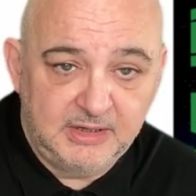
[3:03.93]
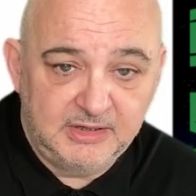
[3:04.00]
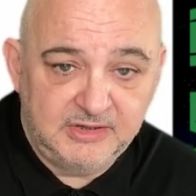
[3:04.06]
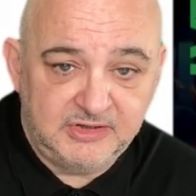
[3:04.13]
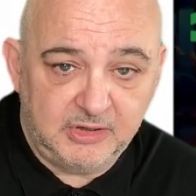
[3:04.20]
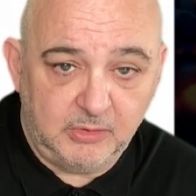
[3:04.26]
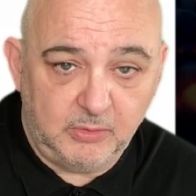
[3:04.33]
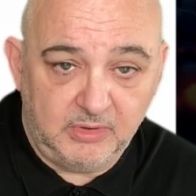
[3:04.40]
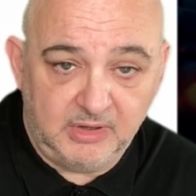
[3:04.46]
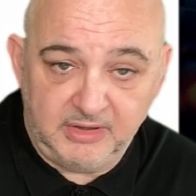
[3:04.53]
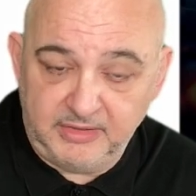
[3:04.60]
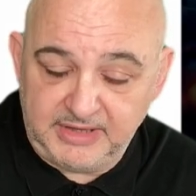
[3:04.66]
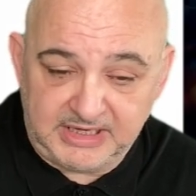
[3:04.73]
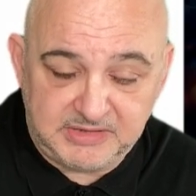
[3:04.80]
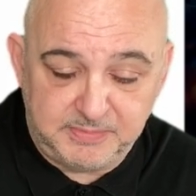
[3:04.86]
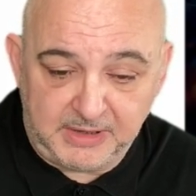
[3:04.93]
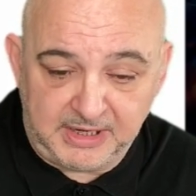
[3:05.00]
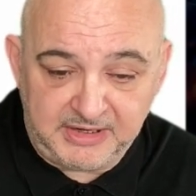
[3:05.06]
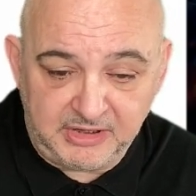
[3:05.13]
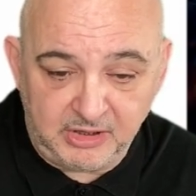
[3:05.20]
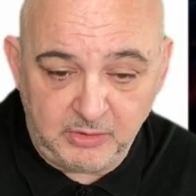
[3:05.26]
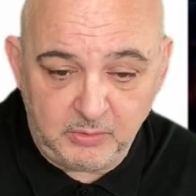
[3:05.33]
So that's
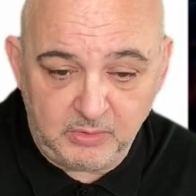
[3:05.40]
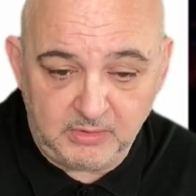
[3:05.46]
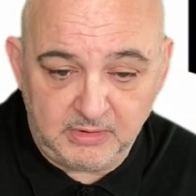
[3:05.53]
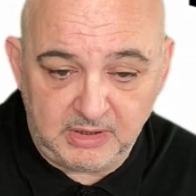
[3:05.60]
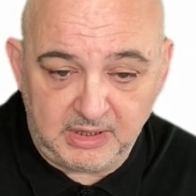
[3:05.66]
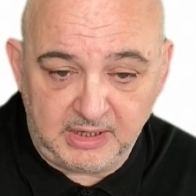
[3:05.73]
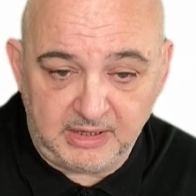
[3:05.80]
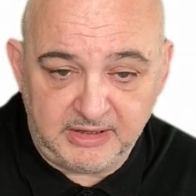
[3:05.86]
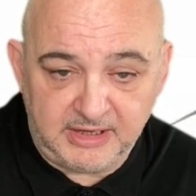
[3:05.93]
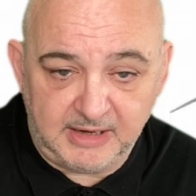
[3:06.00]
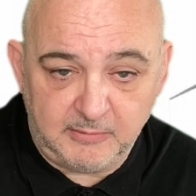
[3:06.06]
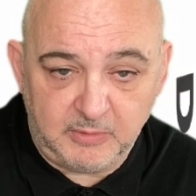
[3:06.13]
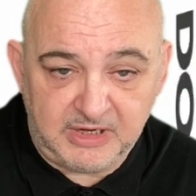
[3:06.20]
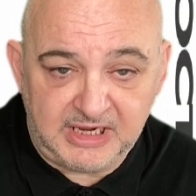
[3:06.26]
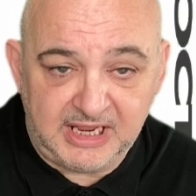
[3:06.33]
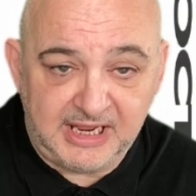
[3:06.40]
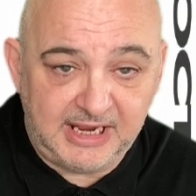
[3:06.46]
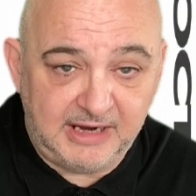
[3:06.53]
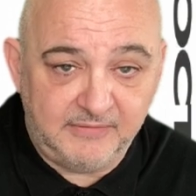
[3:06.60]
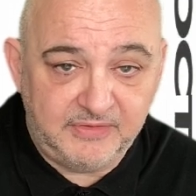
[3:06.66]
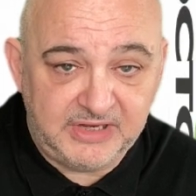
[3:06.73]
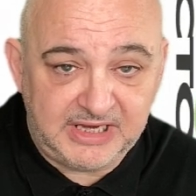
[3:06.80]
brand new. And then we
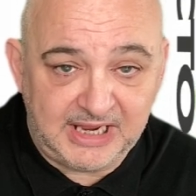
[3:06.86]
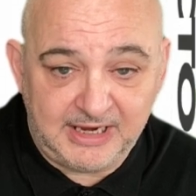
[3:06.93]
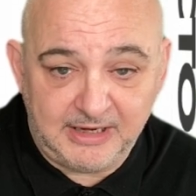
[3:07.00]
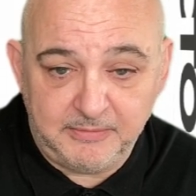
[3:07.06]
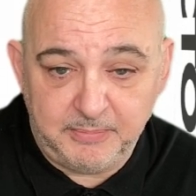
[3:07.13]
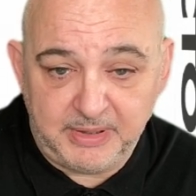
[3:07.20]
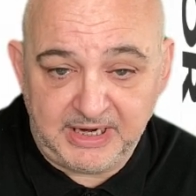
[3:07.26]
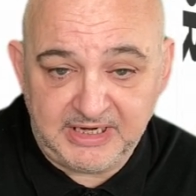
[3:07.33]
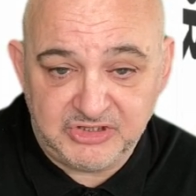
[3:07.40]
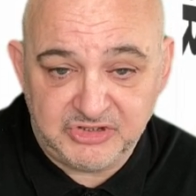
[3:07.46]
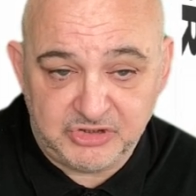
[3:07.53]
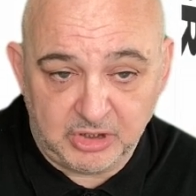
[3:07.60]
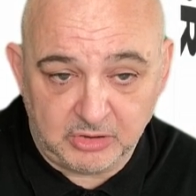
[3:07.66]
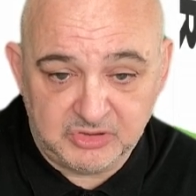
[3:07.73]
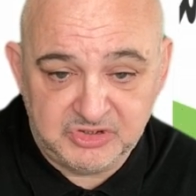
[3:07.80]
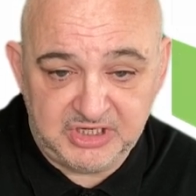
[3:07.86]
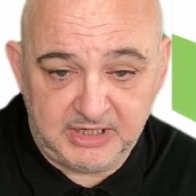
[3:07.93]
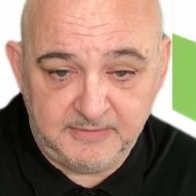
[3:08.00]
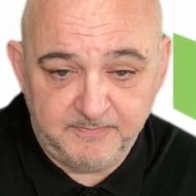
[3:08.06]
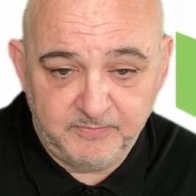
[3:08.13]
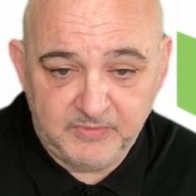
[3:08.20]
have the Ad Page Doctor.